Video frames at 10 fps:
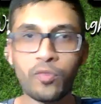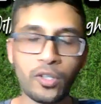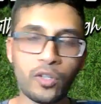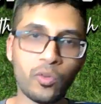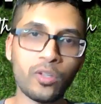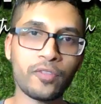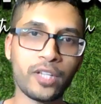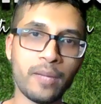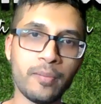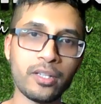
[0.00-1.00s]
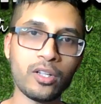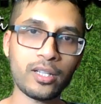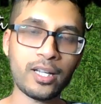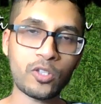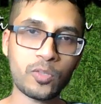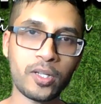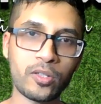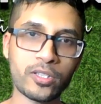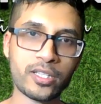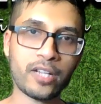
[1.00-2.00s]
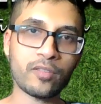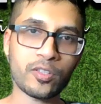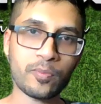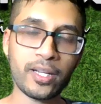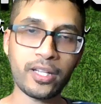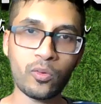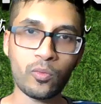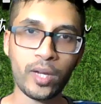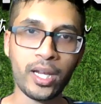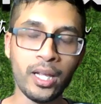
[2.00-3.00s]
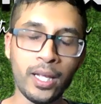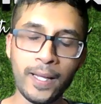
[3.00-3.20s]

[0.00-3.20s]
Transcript: control of the game and not allowed Spain to just play their own way.